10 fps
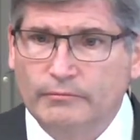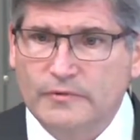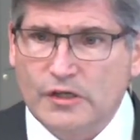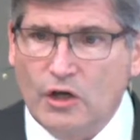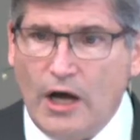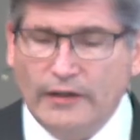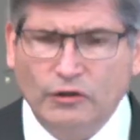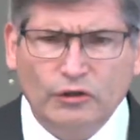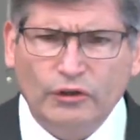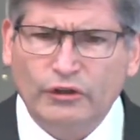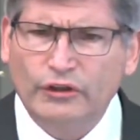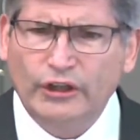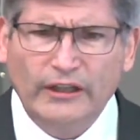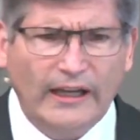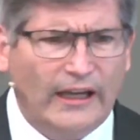to God, nor
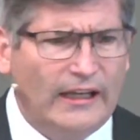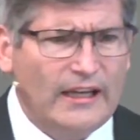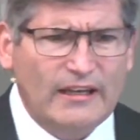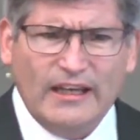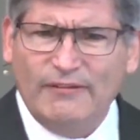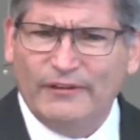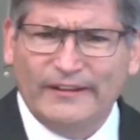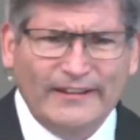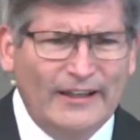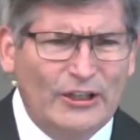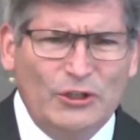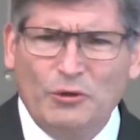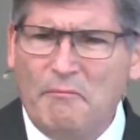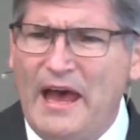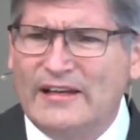could any, even you
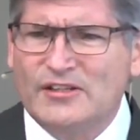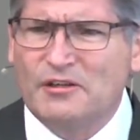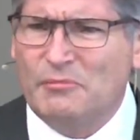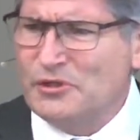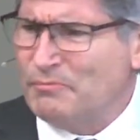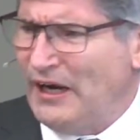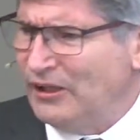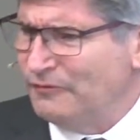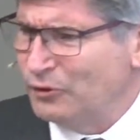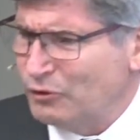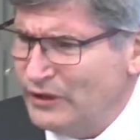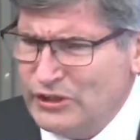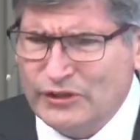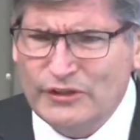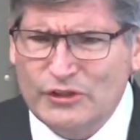imagine the most powerful
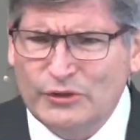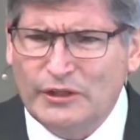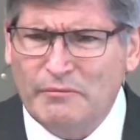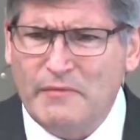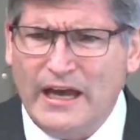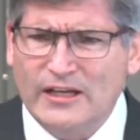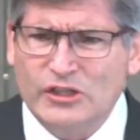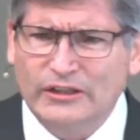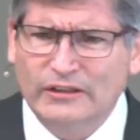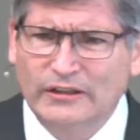creature that you can imagine.